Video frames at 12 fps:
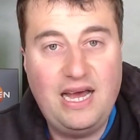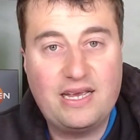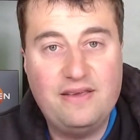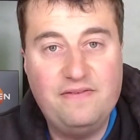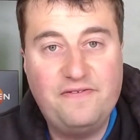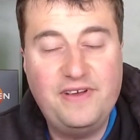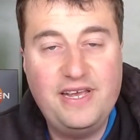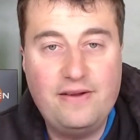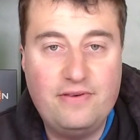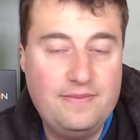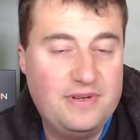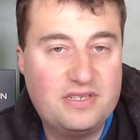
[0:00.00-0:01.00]
in theory
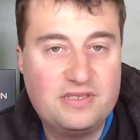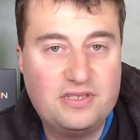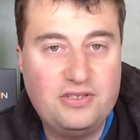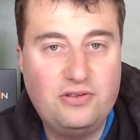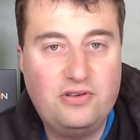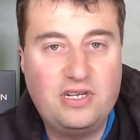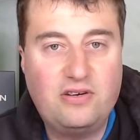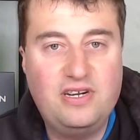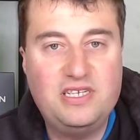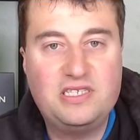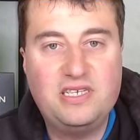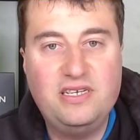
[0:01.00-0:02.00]
because of your
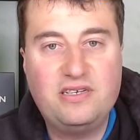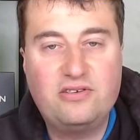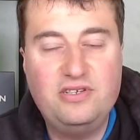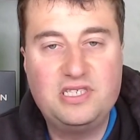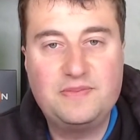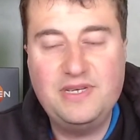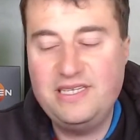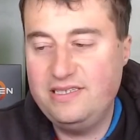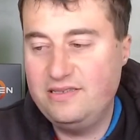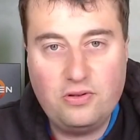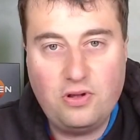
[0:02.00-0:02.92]
increase increased speeds.